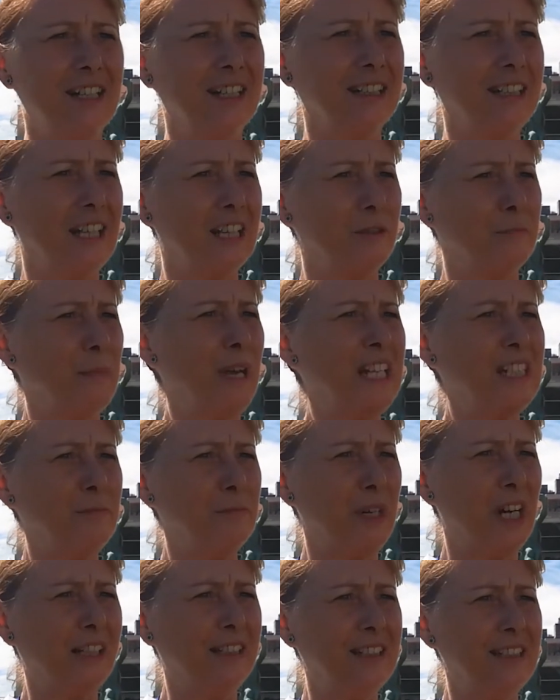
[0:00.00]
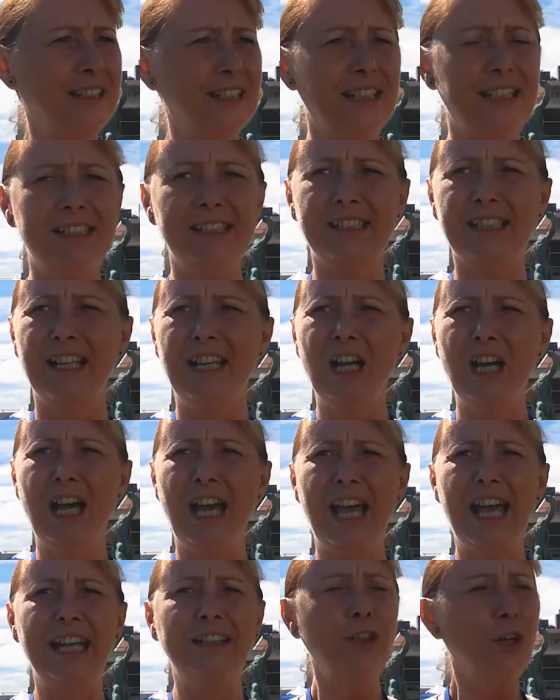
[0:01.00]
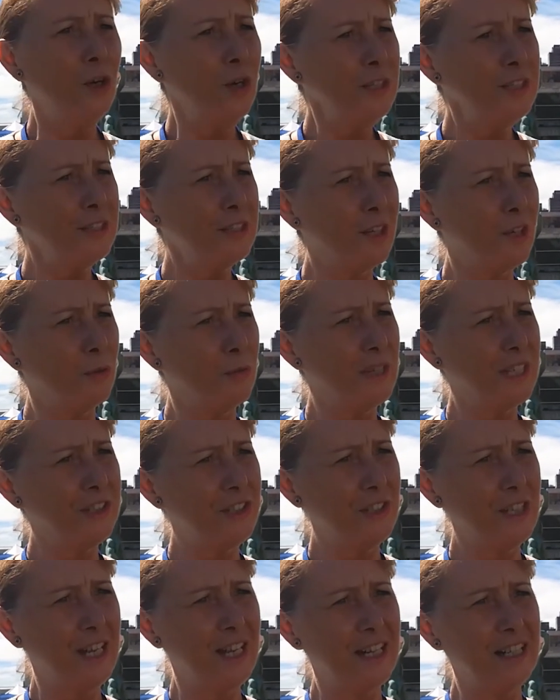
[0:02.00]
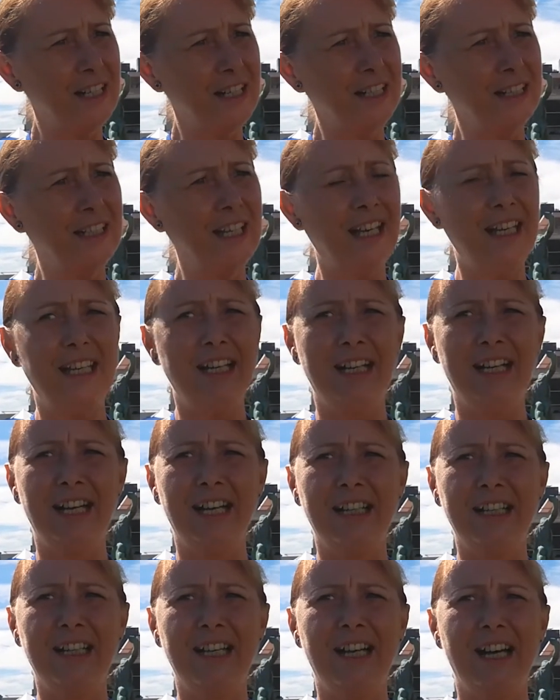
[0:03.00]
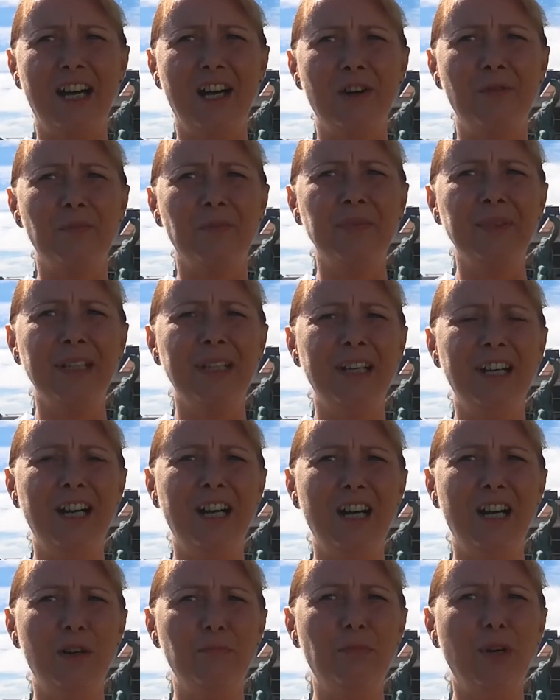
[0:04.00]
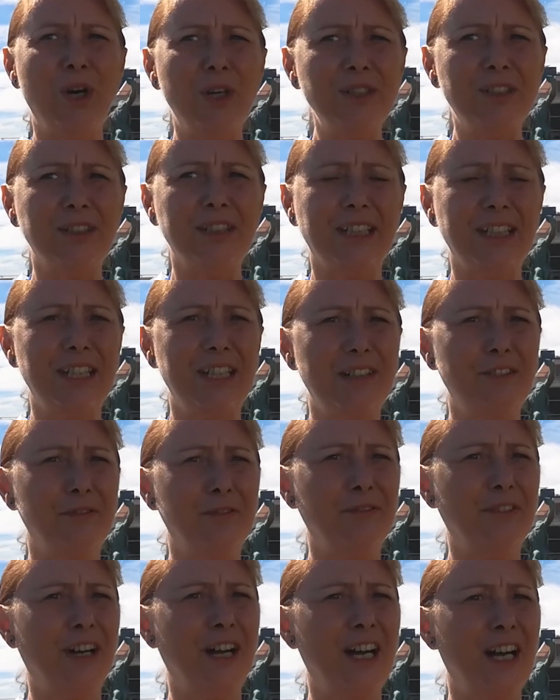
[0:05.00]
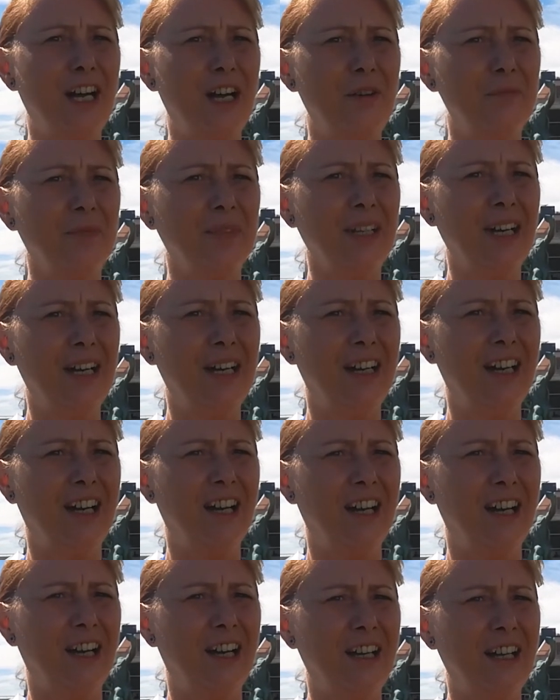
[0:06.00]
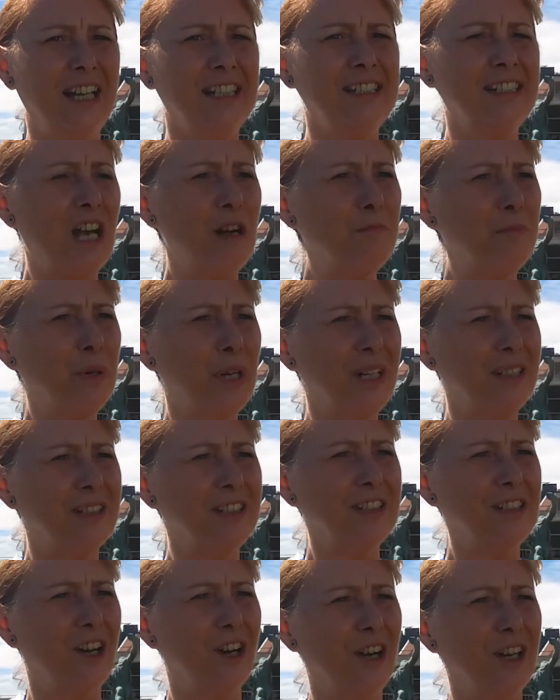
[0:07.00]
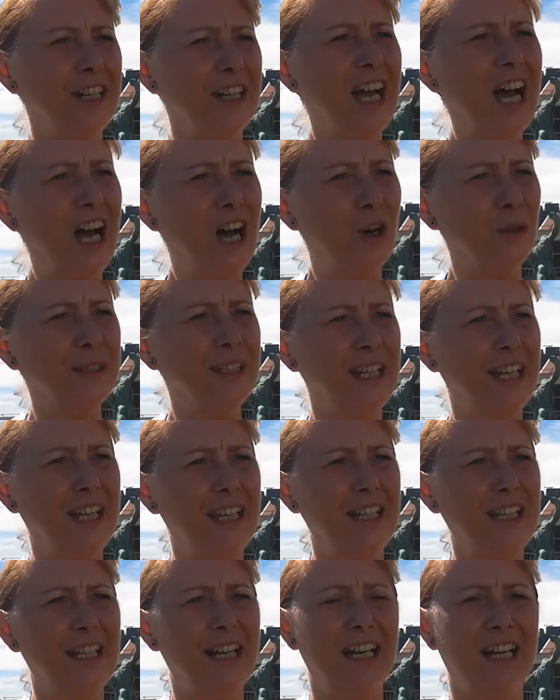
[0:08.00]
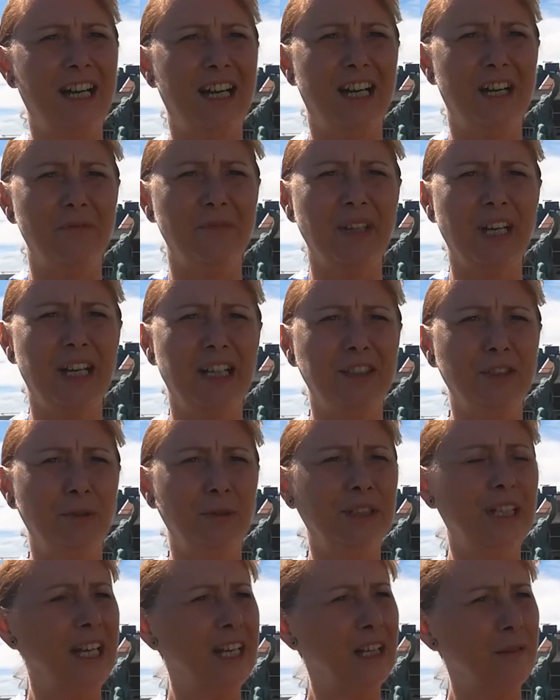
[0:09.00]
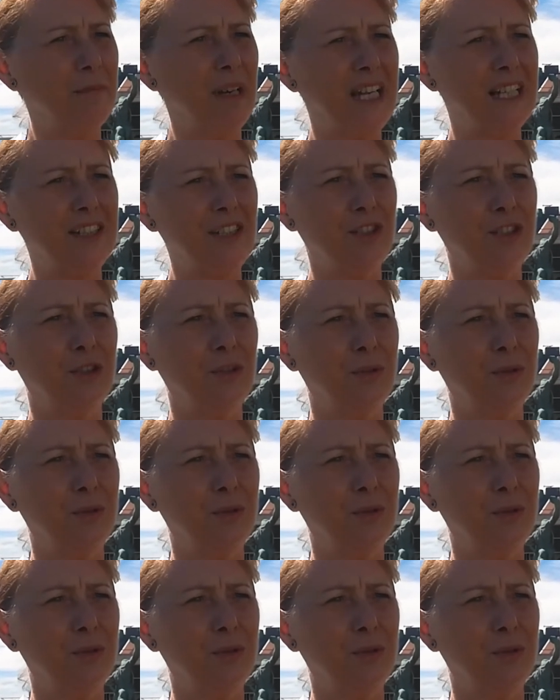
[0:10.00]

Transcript: their best practices, and also were sharing their positive examples on how they do their best to